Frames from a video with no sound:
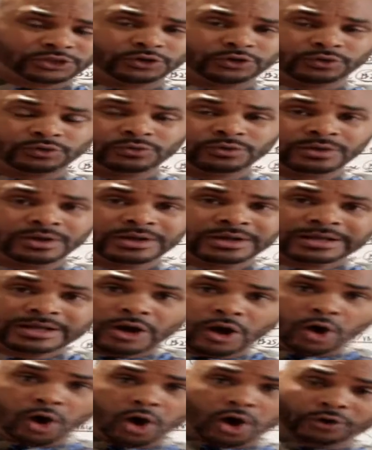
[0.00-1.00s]
you
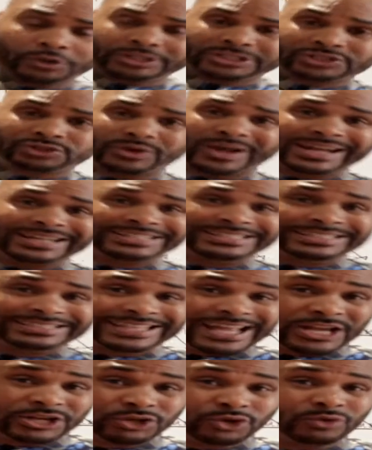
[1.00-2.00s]
all the
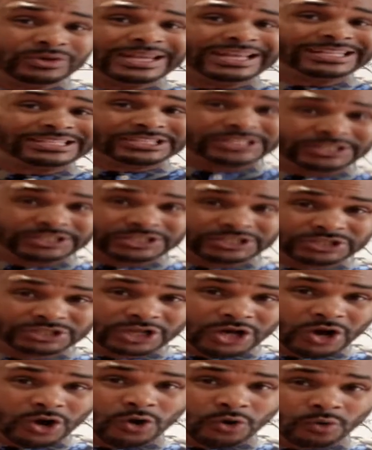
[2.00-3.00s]
strategies that you need to
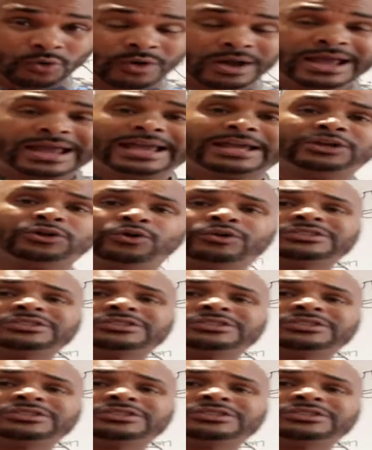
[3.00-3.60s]
know in